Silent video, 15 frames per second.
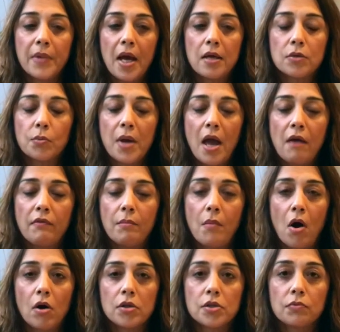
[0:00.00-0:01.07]
as we have a
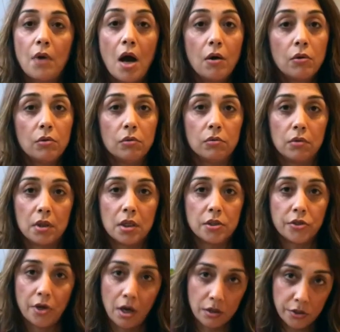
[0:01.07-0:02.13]
Mars-Rahu
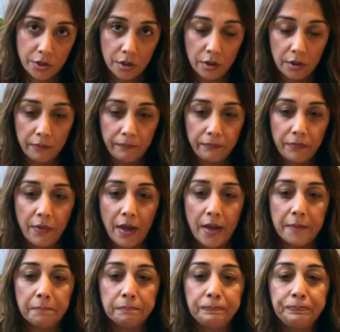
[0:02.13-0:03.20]
conjunction
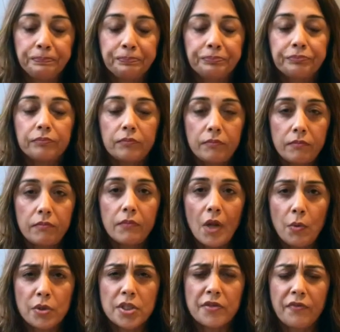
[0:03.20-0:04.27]
then,
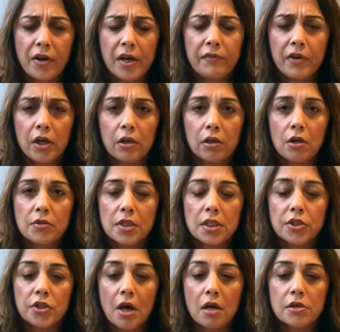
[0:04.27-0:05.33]
which is a very, very close
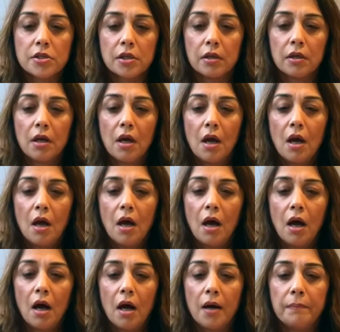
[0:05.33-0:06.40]
conjunction,
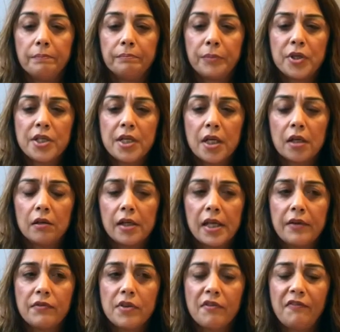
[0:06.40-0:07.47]
particularly
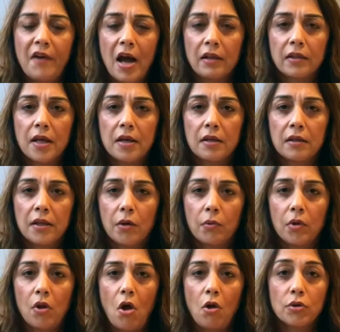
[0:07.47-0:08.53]
given the fact that there
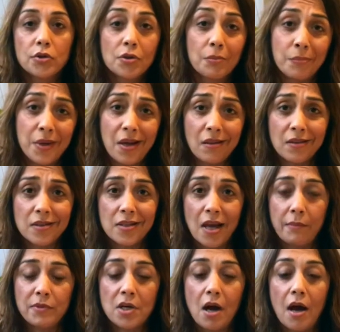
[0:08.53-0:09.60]
will also be at the
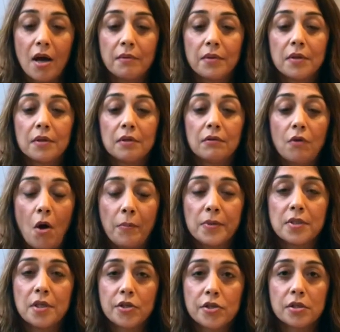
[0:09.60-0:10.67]
same time the
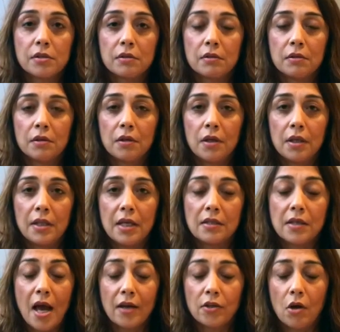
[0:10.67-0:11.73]
opposition, the
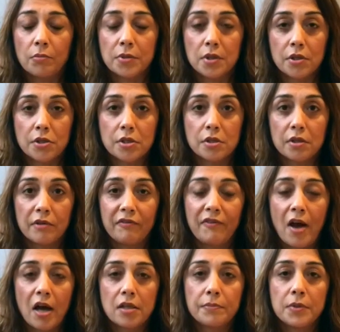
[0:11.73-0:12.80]
exact opposition, in
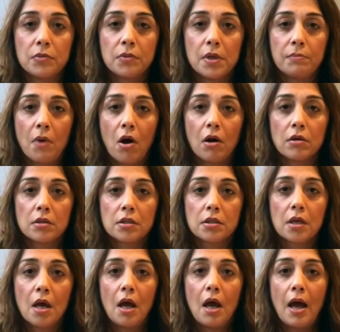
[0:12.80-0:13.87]
fact, between Mars